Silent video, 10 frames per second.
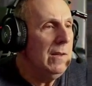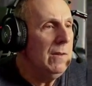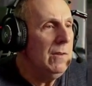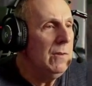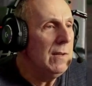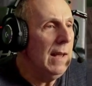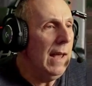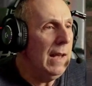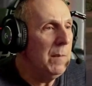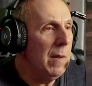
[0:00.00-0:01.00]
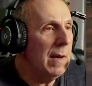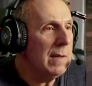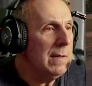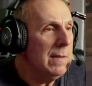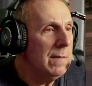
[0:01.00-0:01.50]
you use an ad
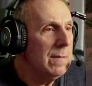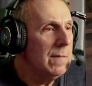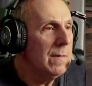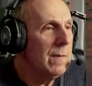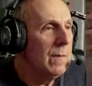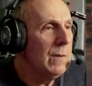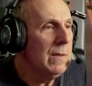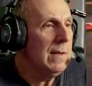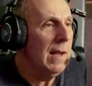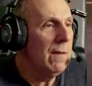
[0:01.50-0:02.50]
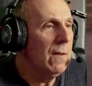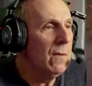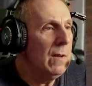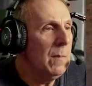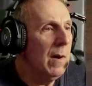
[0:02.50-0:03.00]
blocker when you're
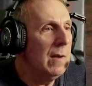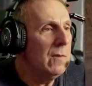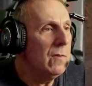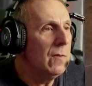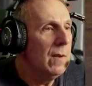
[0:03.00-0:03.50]
downloading mods